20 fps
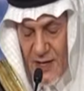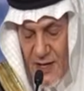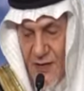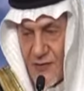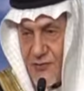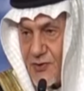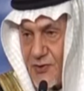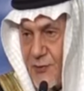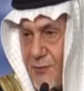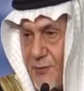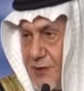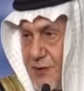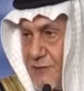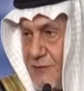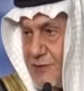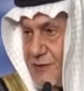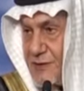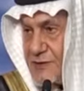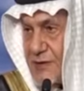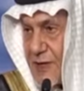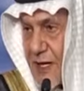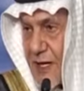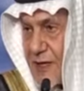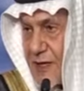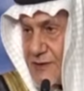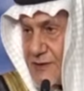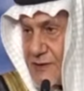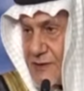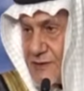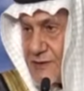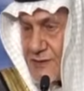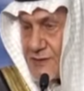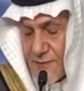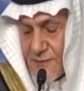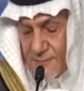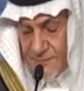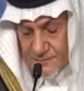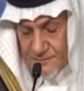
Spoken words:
as the previous crises.